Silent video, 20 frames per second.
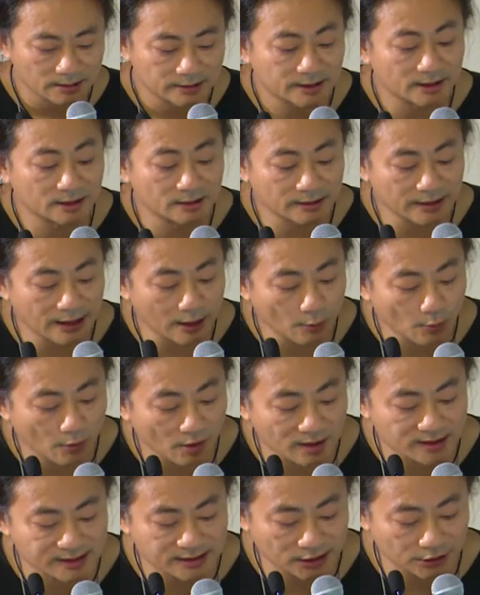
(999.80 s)
Turn
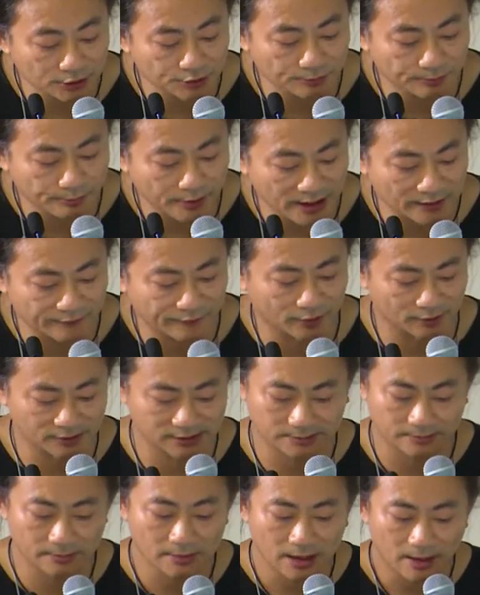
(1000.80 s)
networks into
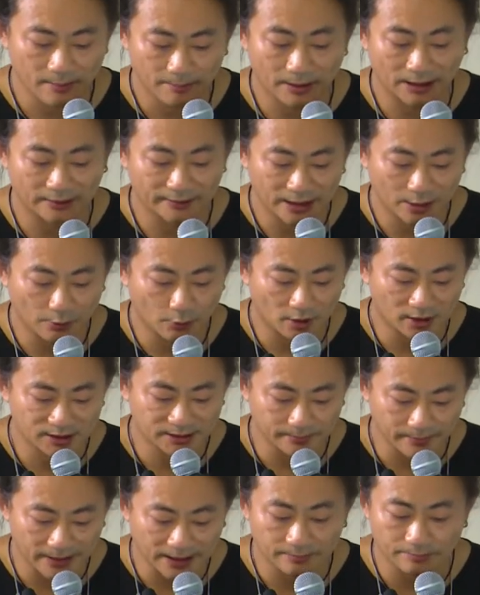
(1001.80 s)
platforms but
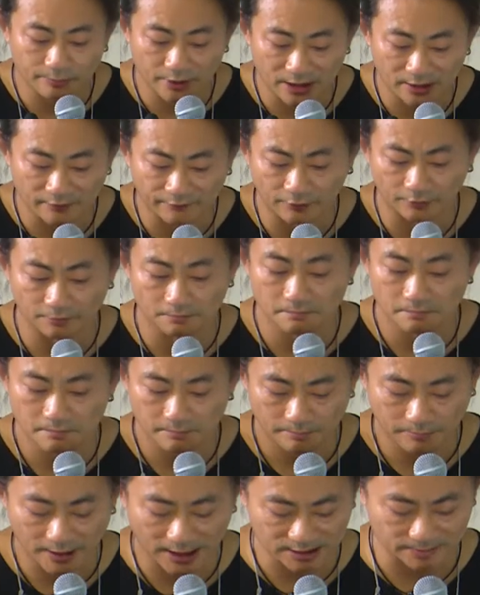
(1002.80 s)
networks make platform
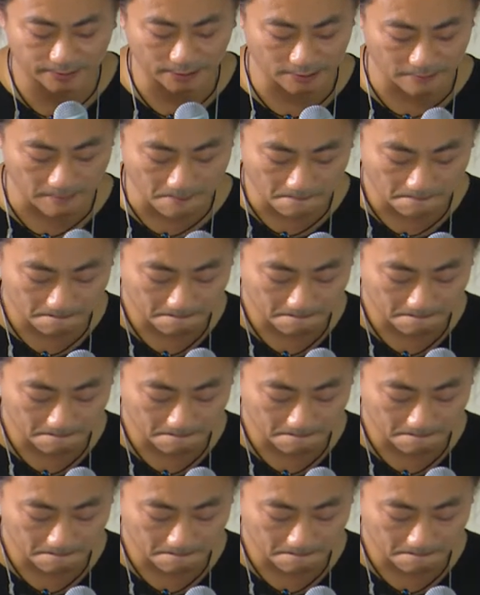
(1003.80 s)
possible.